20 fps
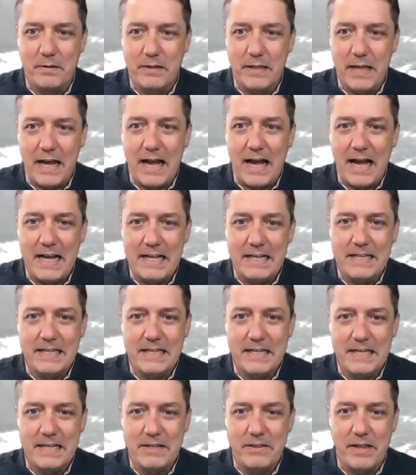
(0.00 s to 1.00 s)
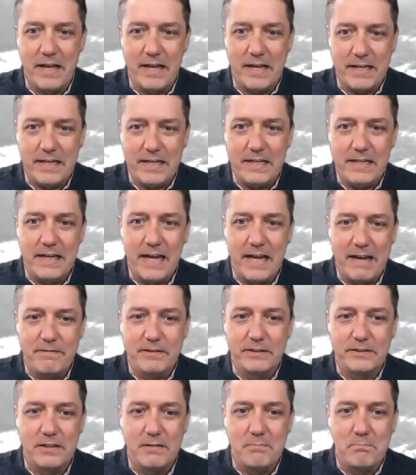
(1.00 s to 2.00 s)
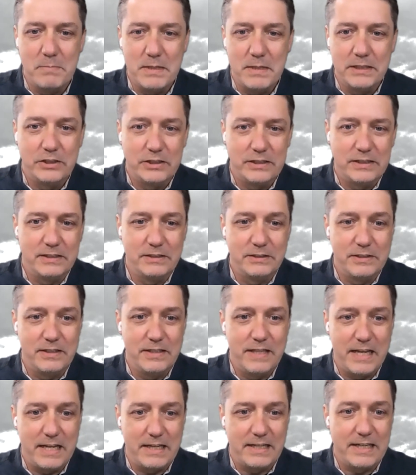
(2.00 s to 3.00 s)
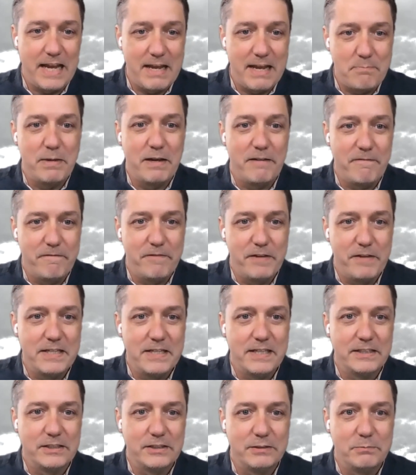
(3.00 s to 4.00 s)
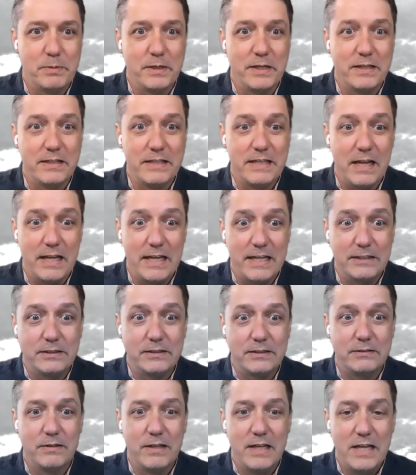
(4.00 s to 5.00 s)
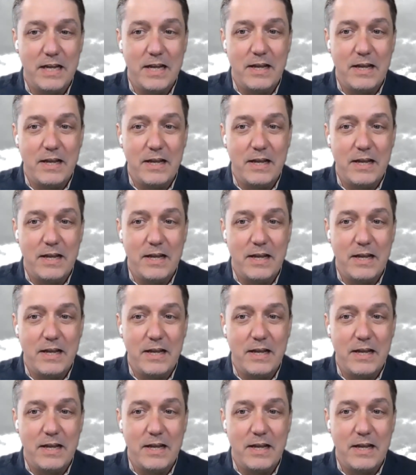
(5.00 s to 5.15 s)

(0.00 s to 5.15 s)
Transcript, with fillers: the idea that he gave us a mission that can be finished, but it's,